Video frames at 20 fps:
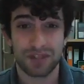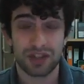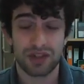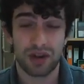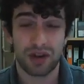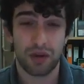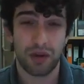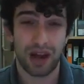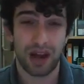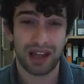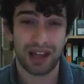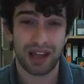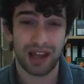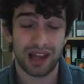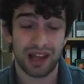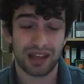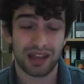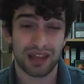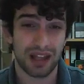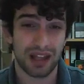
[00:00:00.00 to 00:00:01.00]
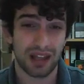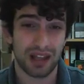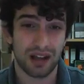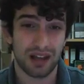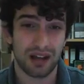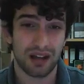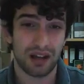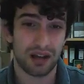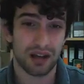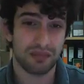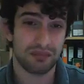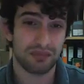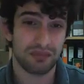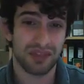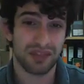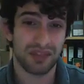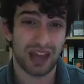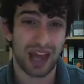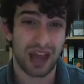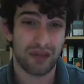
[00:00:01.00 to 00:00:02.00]
So I think
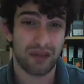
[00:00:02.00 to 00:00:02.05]
the